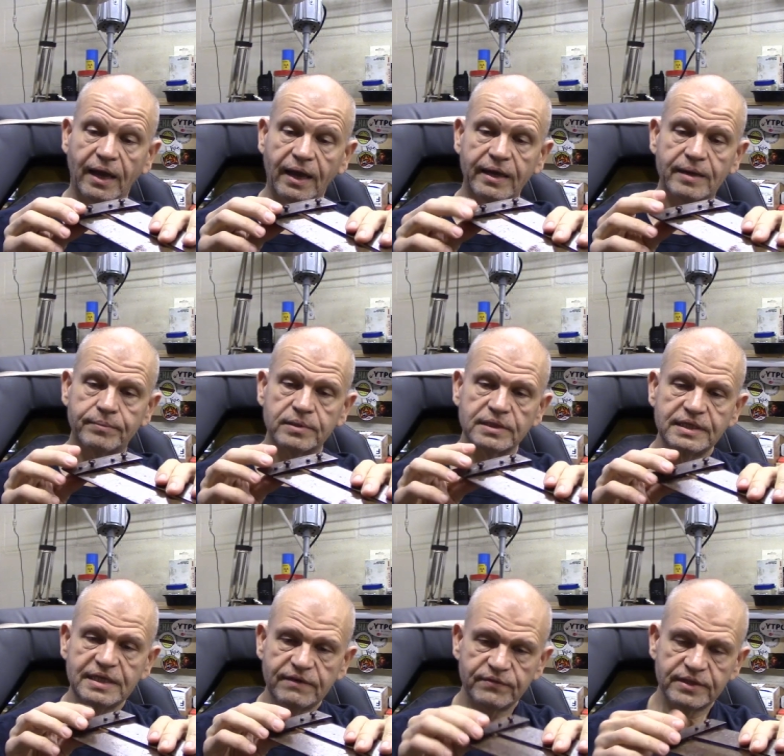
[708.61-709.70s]
And I
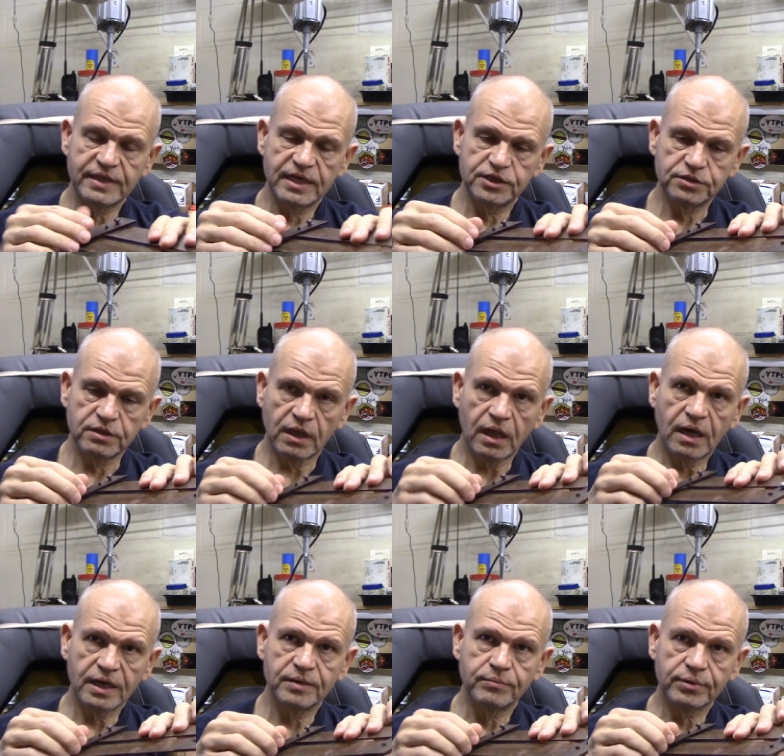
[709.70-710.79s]
believe that they should lock
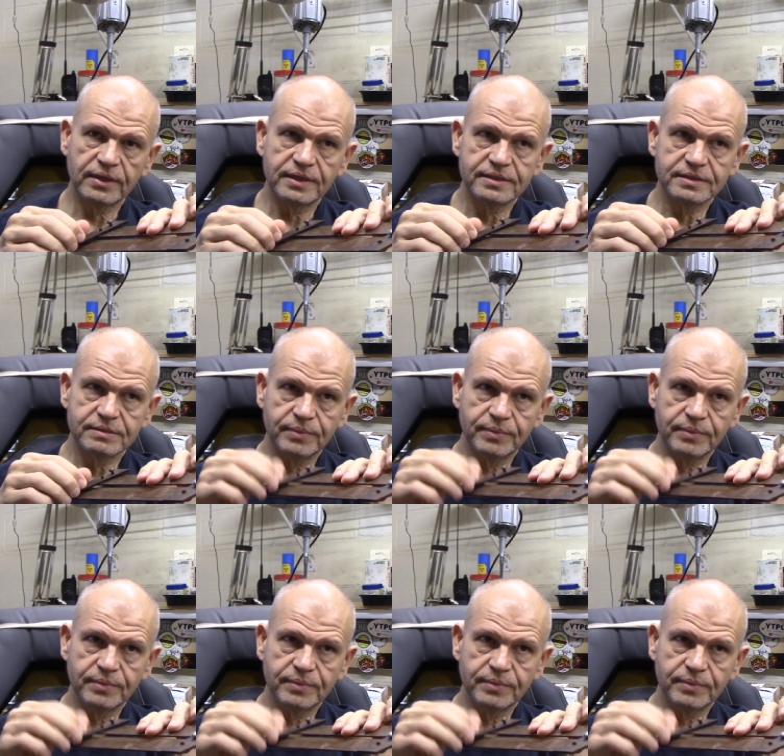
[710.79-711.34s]
in place